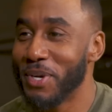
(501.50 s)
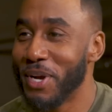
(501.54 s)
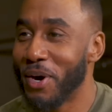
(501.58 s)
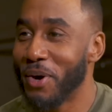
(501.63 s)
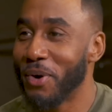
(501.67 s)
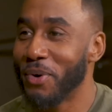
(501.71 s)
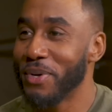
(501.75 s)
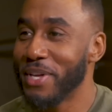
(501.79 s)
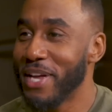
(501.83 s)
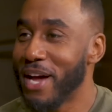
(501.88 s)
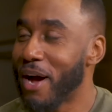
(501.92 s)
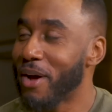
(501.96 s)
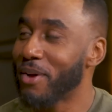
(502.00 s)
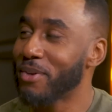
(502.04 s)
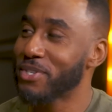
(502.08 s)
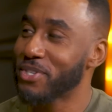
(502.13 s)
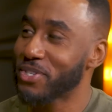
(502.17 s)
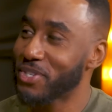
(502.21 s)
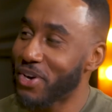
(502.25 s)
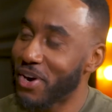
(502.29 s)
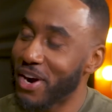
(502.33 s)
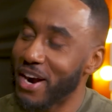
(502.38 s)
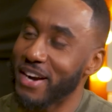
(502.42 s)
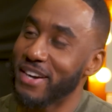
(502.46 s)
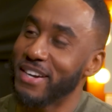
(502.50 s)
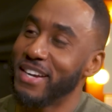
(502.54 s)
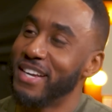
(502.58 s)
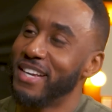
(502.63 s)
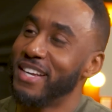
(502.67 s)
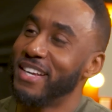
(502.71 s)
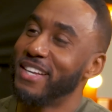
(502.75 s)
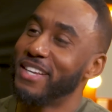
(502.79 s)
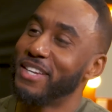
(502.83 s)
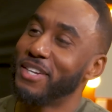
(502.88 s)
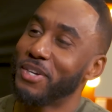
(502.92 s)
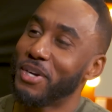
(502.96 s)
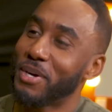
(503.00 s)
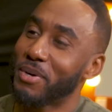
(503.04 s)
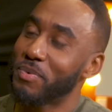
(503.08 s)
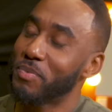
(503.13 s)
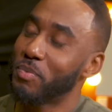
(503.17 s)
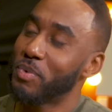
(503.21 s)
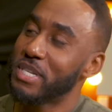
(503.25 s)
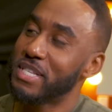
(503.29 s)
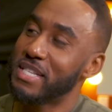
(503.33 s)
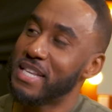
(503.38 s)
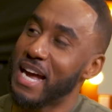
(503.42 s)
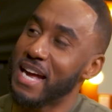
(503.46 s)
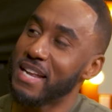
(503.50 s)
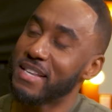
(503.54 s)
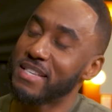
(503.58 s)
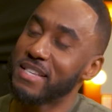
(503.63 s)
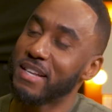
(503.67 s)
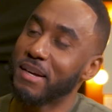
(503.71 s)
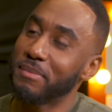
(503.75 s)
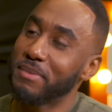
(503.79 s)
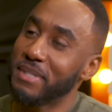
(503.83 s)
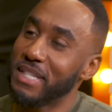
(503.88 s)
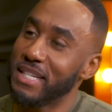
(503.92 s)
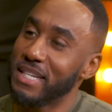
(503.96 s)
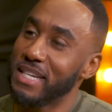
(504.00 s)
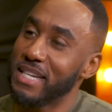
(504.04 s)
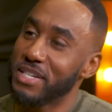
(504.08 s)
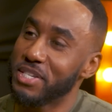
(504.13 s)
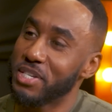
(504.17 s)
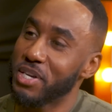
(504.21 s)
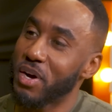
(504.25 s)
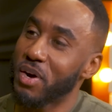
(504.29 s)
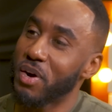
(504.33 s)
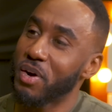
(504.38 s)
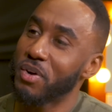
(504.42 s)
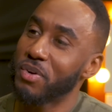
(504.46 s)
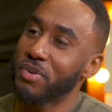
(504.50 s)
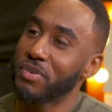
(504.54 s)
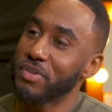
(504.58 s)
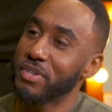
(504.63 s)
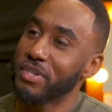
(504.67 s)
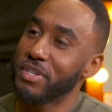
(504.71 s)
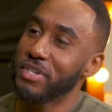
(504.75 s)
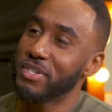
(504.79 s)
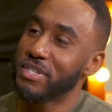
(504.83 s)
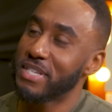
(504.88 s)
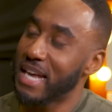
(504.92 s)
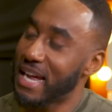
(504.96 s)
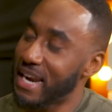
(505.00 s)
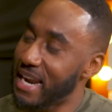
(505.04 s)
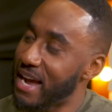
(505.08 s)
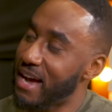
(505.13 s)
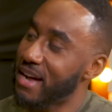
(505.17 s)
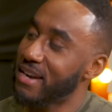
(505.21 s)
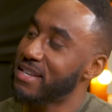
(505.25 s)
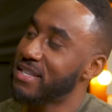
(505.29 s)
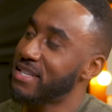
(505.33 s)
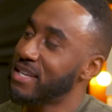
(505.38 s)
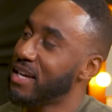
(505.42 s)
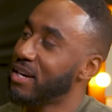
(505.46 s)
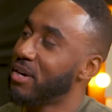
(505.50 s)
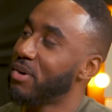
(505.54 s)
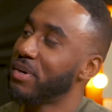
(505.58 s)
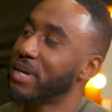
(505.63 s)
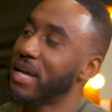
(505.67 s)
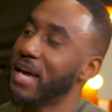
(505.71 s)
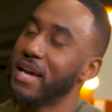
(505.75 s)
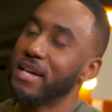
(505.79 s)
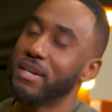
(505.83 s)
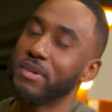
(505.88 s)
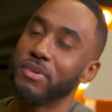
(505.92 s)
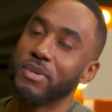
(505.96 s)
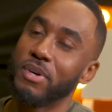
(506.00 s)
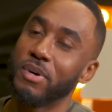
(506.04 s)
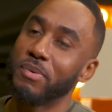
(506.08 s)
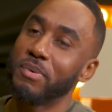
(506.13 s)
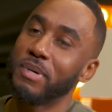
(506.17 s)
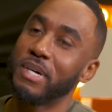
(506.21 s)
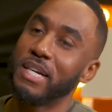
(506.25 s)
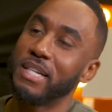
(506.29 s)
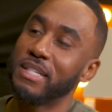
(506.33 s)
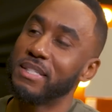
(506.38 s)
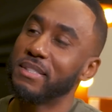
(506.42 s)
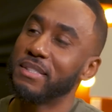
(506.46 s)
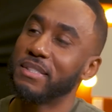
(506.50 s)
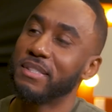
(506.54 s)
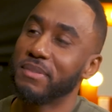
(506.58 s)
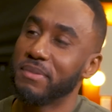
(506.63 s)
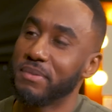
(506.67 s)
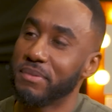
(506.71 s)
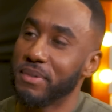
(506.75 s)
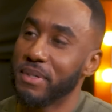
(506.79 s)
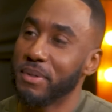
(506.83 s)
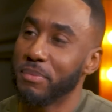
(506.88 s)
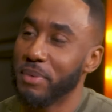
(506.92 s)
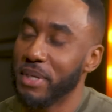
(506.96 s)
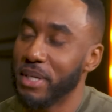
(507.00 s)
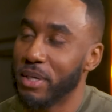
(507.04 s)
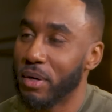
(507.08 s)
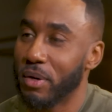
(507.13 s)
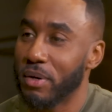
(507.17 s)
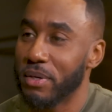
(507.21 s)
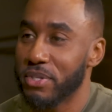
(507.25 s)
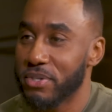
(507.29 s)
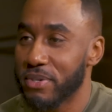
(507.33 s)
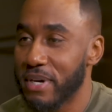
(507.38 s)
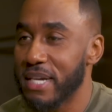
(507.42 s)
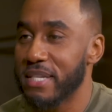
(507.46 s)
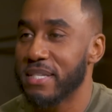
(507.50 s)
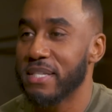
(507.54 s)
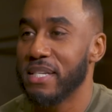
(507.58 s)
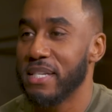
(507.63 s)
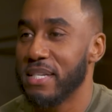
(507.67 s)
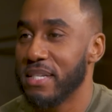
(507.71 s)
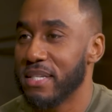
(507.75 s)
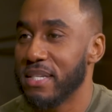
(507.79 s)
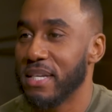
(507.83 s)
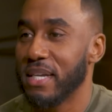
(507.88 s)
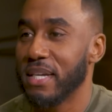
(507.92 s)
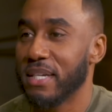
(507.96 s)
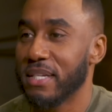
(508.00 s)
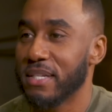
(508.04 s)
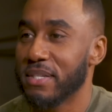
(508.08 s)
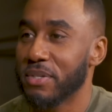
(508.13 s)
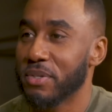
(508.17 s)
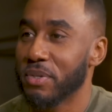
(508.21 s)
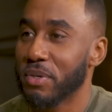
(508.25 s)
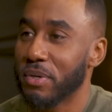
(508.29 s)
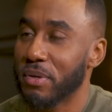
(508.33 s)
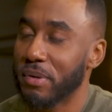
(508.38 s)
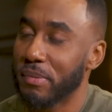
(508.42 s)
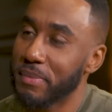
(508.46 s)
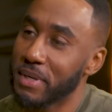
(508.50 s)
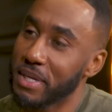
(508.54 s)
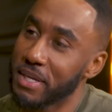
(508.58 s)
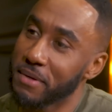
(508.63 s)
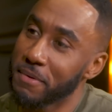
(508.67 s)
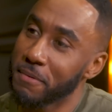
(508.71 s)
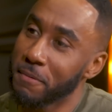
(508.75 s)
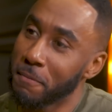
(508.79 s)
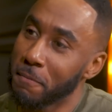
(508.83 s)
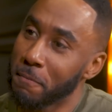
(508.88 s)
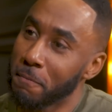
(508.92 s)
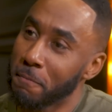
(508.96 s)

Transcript: know, y'all start, you know, was that something that y'all sat down and said, okay, you know what? We gonna address these niggas, you know what I mean?